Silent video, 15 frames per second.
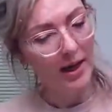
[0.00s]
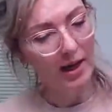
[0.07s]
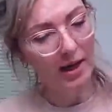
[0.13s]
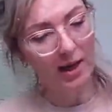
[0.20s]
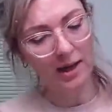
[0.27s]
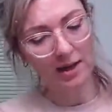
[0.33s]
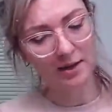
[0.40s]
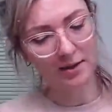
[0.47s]

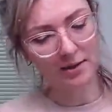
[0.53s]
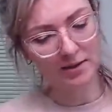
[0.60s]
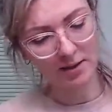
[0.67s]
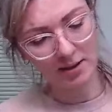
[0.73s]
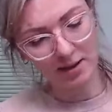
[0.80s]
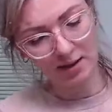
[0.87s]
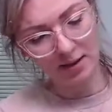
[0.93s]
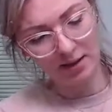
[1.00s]
And
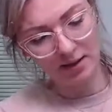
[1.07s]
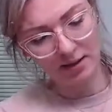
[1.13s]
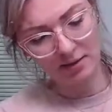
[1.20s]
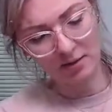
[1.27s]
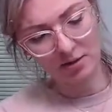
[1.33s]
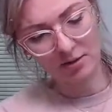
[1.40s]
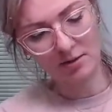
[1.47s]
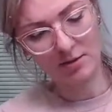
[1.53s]
uh,
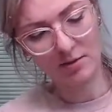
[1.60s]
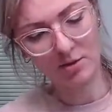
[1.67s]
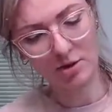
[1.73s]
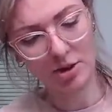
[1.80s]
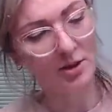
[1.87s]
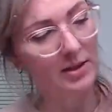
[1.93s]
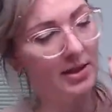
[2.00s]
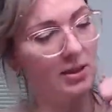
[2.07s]

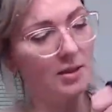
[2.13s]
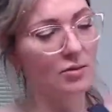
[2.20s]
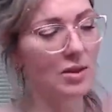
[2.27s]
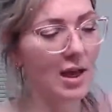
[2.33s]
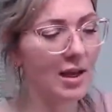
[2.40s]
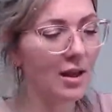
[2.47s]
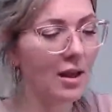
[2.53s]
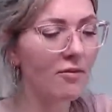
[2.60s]
she did use,
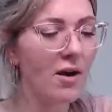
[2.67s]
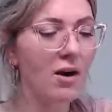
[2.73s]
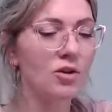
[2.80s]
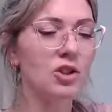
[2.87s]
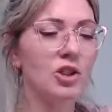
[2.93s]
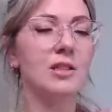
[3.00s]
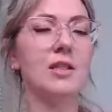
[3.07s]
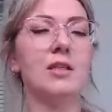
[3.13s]
I love how
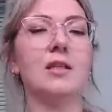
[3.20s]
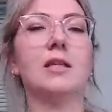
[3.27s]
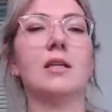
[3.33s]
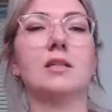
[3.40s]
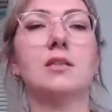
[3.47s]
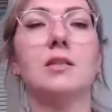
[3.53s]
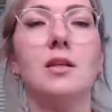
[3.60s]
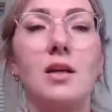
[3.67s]
she did
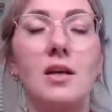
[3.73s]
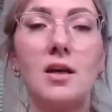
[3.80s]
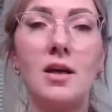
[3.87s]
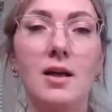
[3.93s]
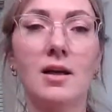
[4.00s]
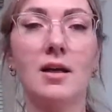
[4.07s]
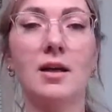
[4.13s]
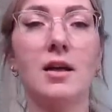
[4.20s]
this.
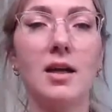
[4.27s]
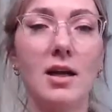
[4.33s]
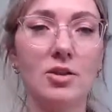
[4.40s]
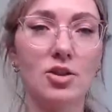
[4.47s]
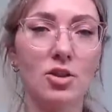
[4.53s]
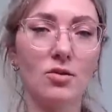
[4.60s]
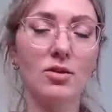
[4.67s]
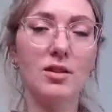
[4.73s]
Can I
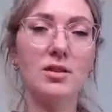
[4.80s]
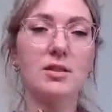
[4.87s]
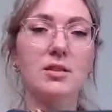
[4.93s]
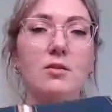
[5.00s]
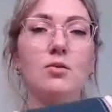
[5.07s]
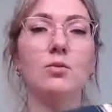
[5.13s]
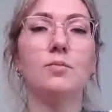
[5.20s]
show this?